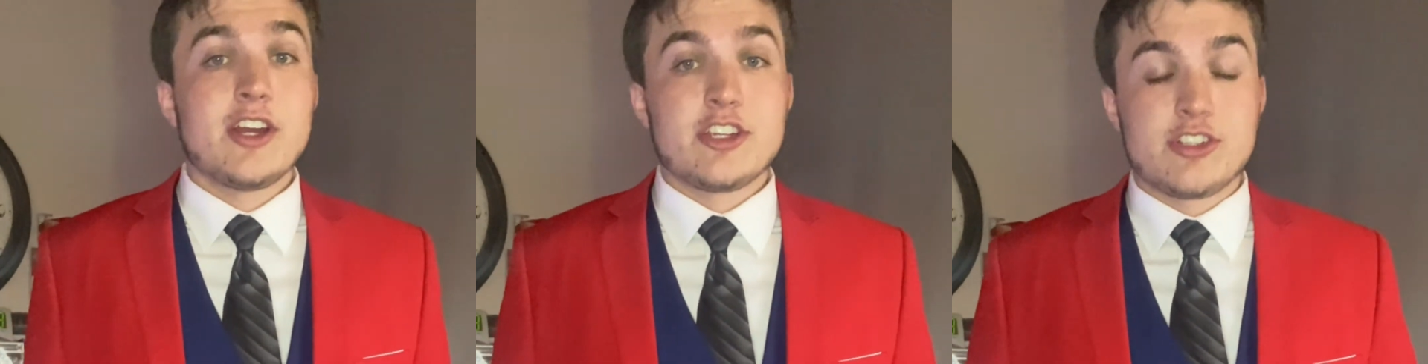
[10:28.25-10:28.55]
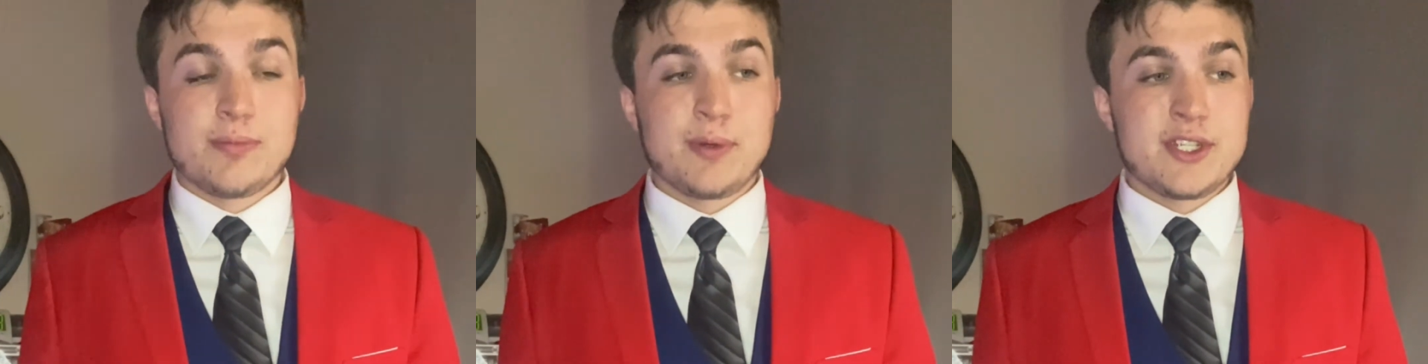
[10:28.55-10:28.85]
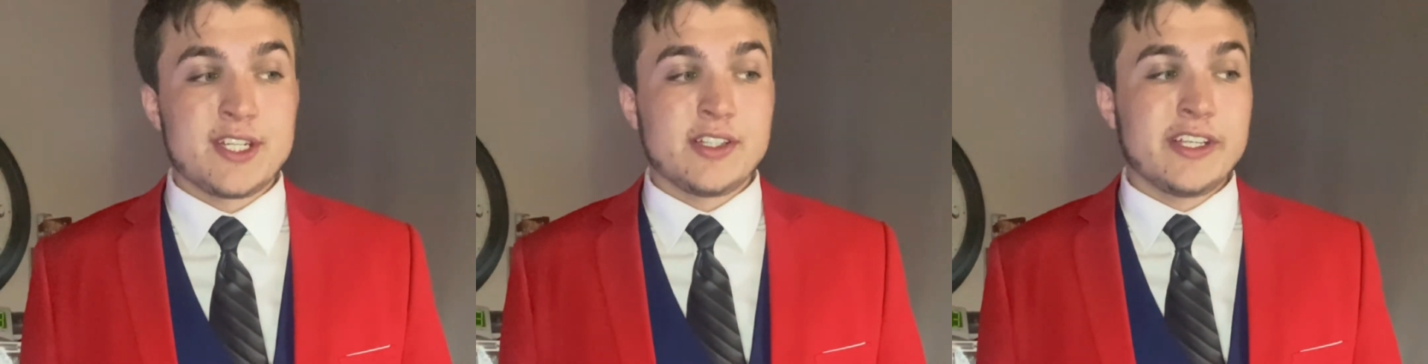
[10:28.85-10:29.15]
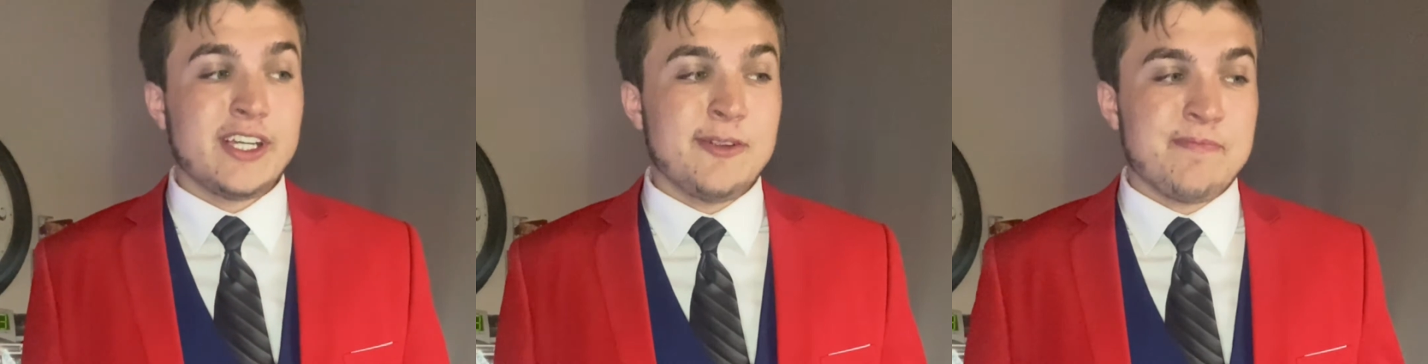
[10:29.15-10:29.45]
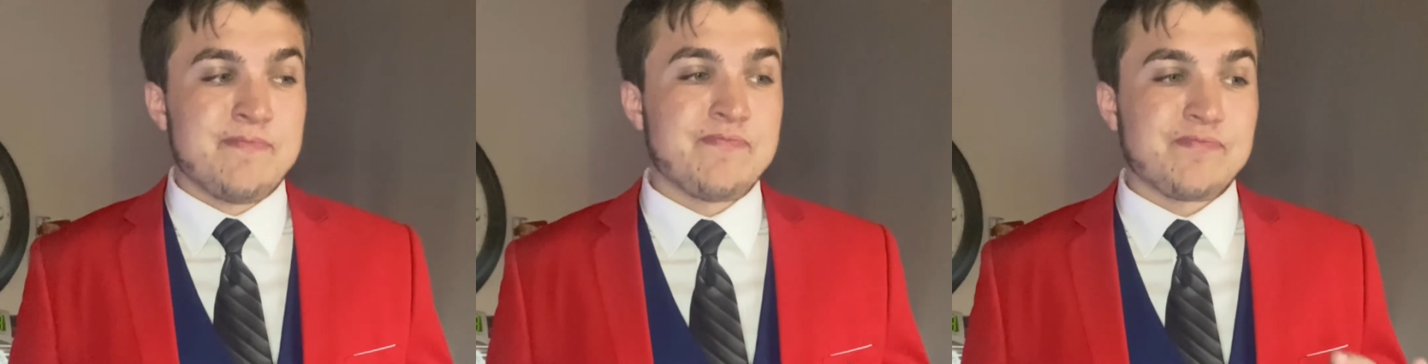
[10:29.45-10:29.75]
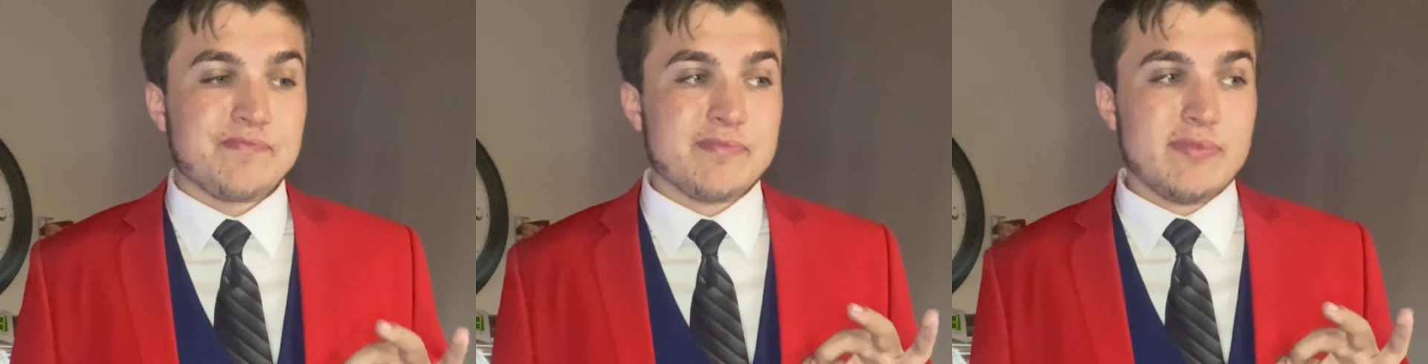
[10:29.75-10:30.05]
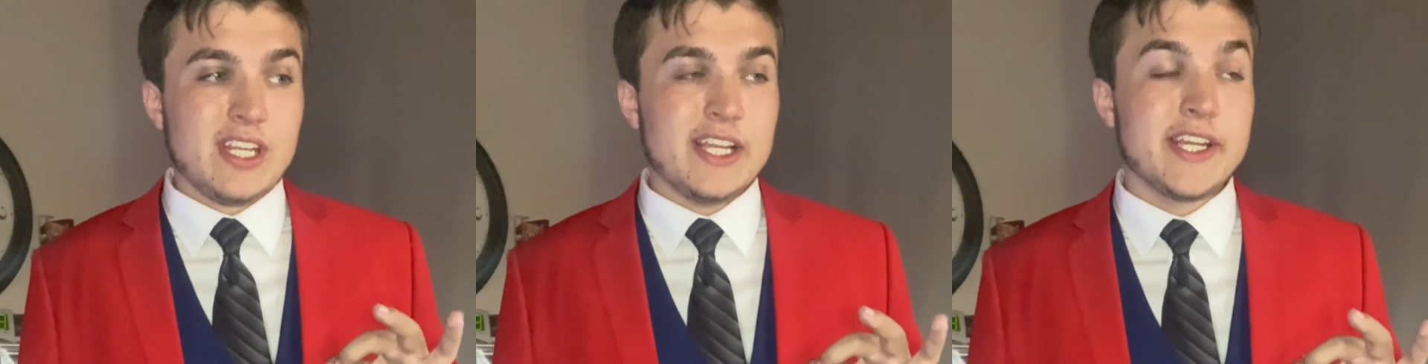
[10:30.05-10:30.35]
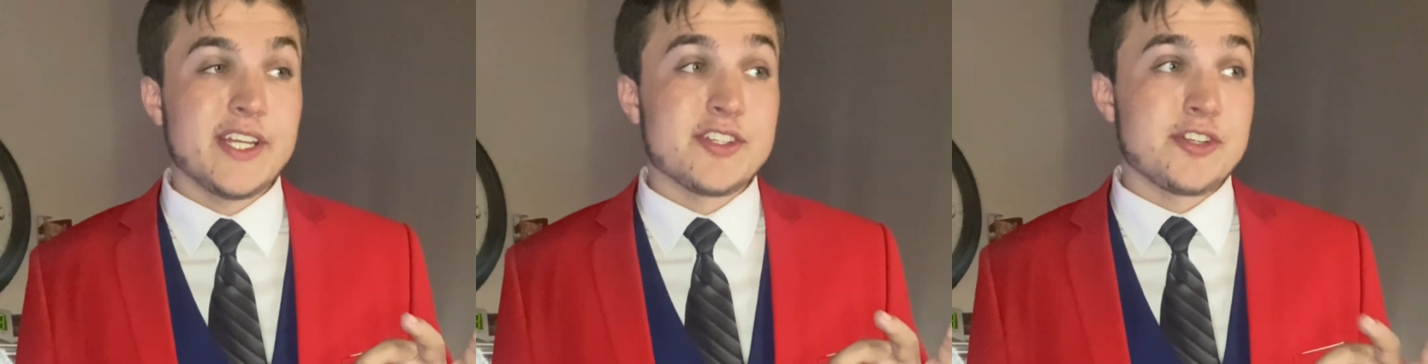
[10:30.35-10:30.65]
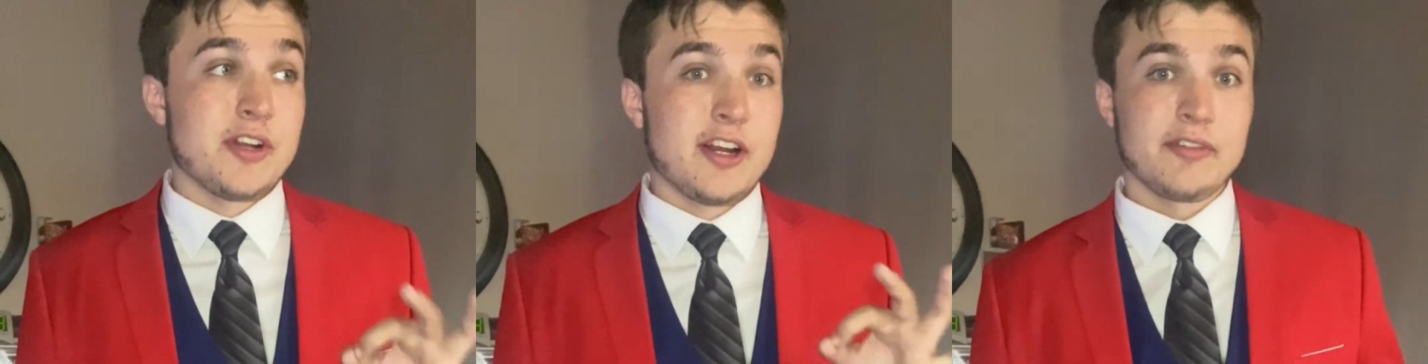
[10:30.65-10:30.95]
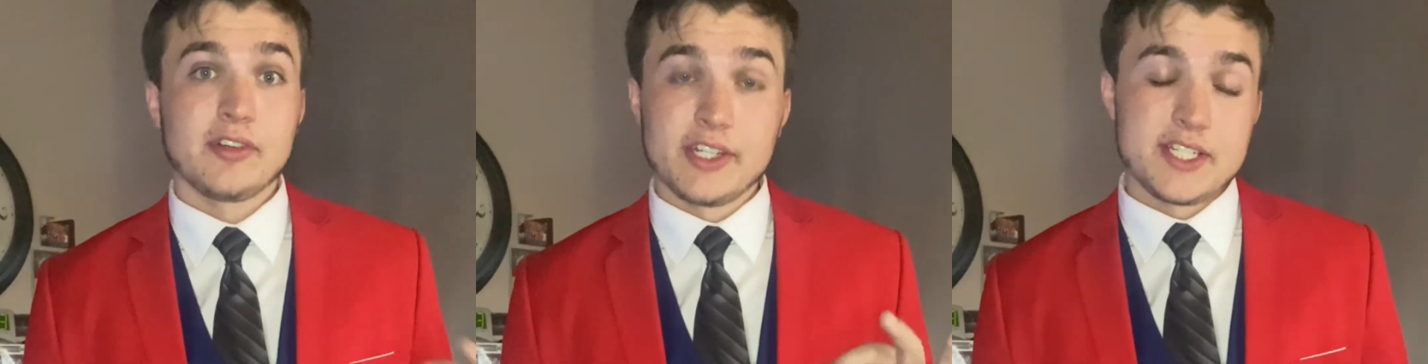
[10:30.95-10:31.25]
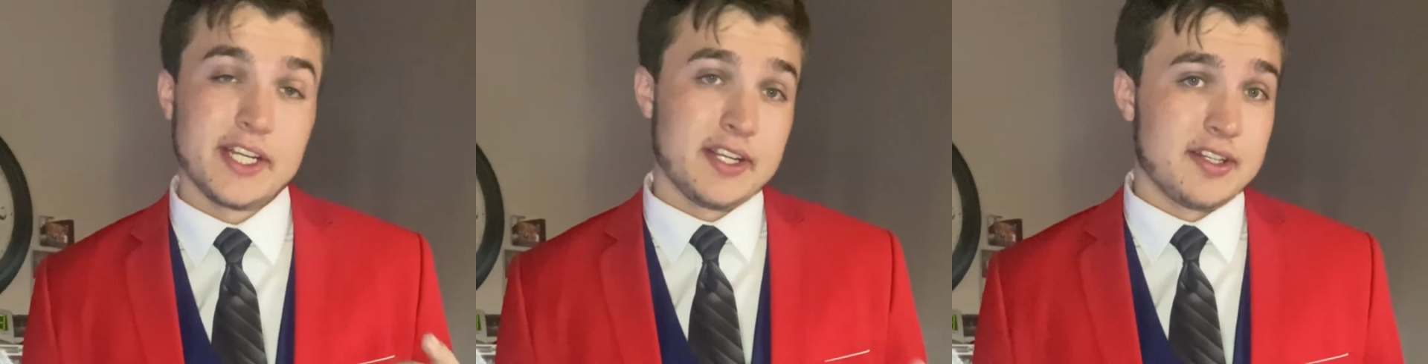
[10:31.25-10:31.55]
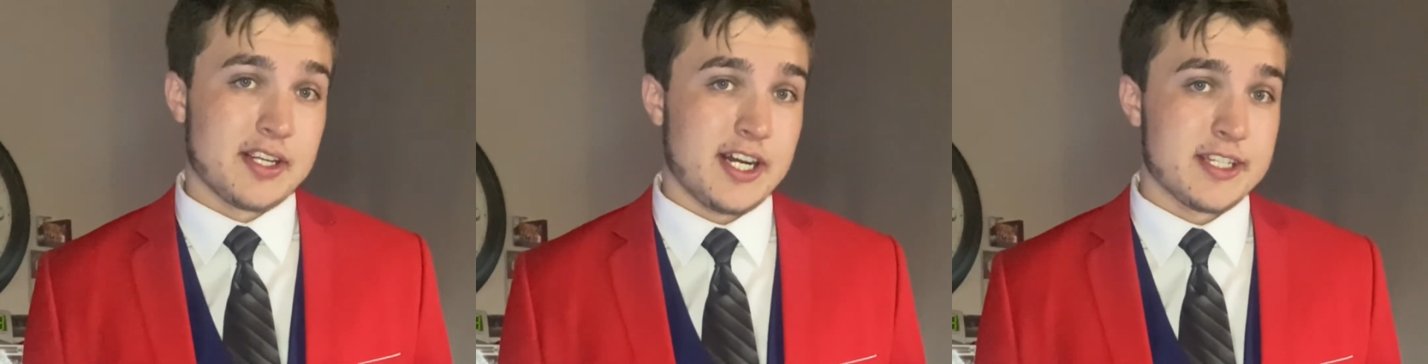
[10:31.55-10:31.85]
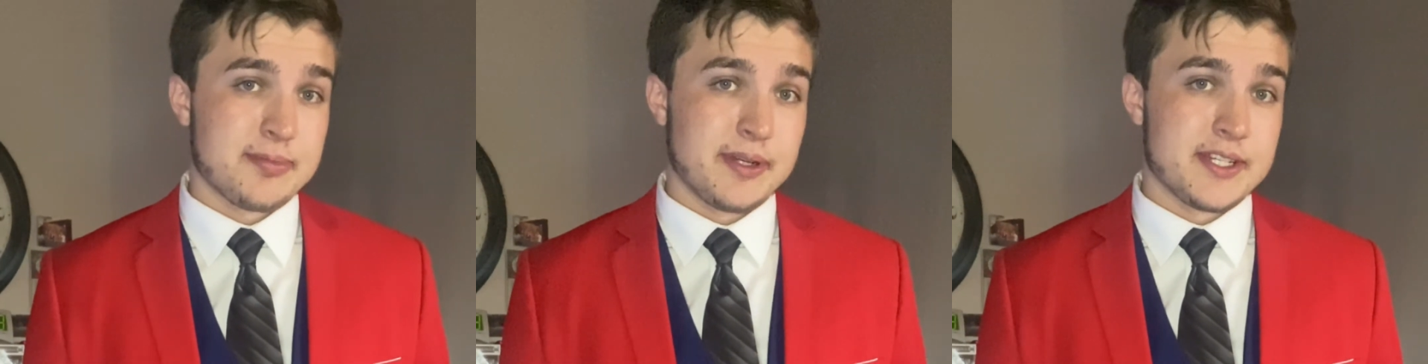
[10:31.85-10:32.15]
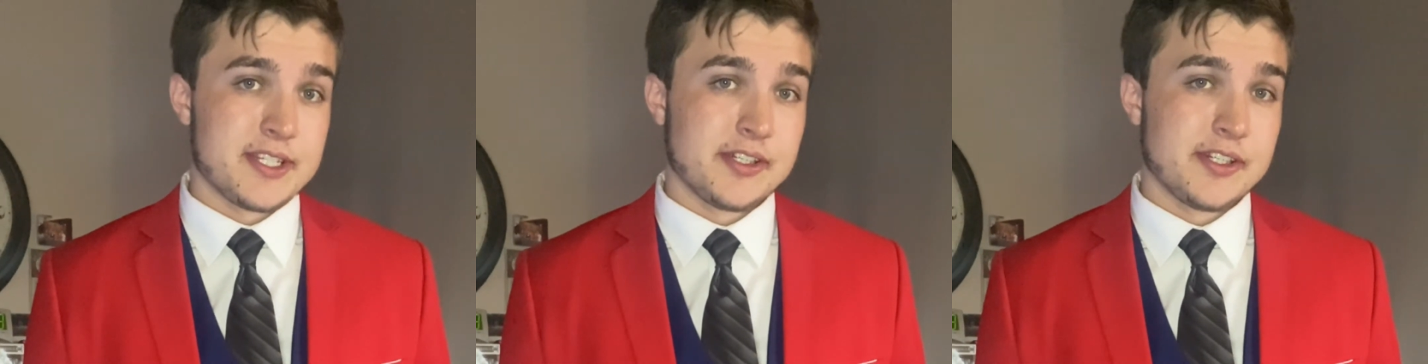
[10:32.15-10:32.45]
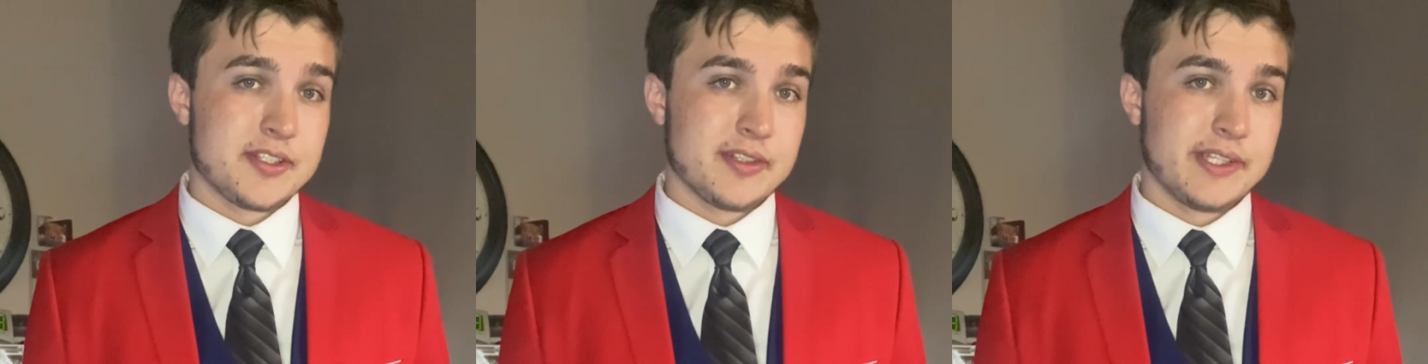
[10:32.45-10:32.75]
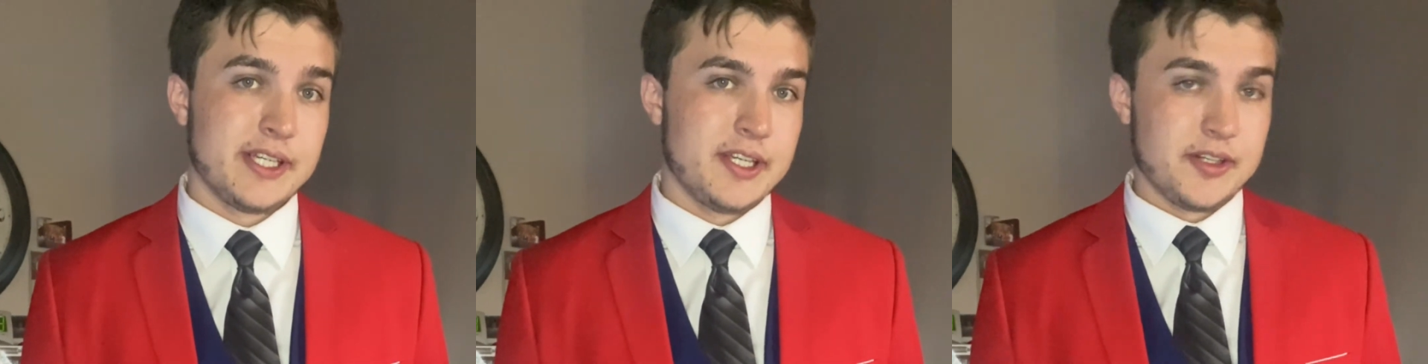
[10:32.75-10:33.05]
Super silly is you're not really taking the cosplay seriously.